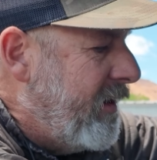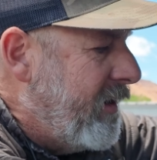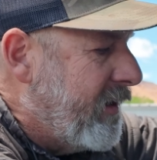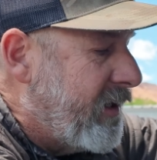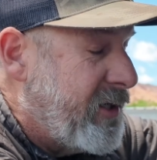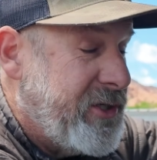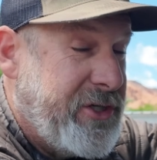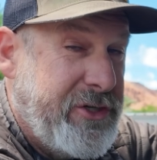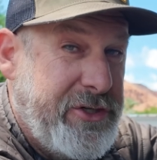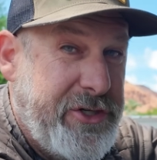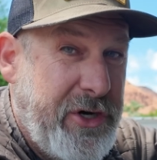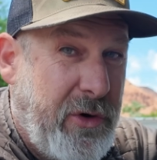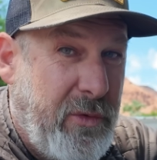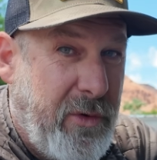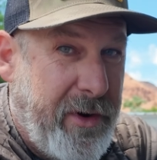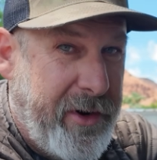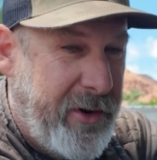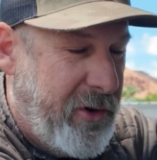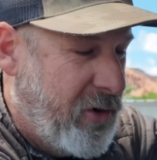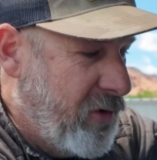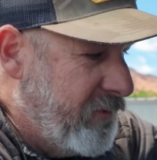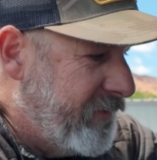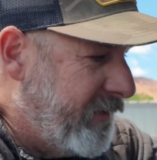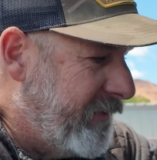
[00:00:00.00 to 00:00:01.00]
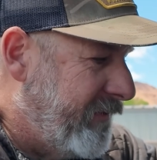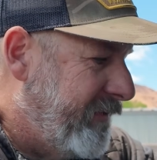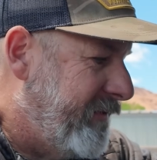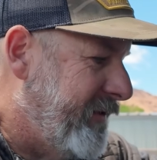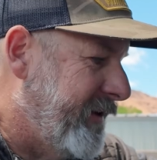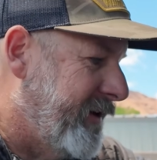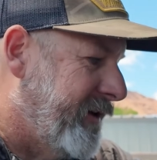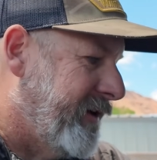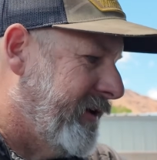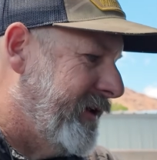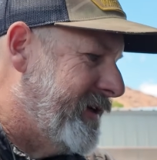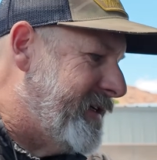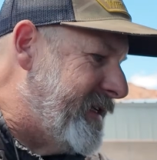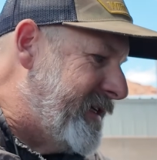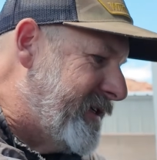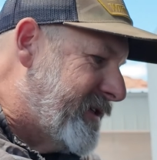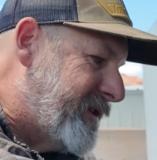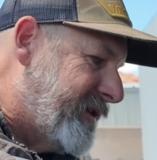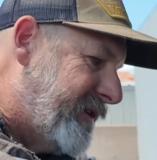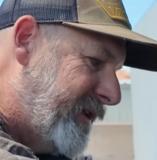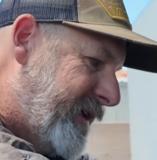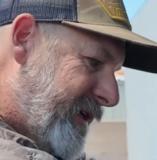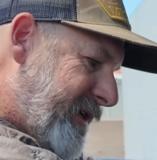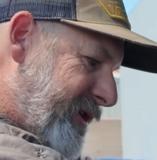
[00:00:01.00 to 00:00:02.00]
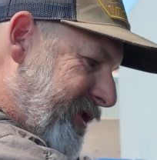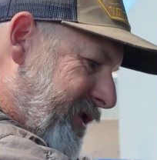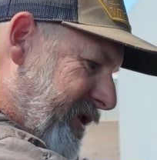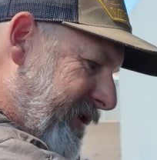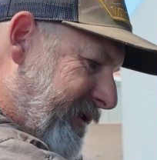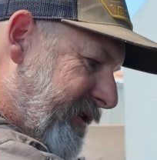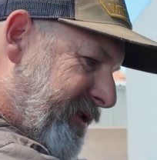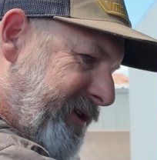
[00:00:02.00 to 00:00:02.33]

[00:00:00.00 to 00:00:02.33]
because you don't want to overfill a diesel engine.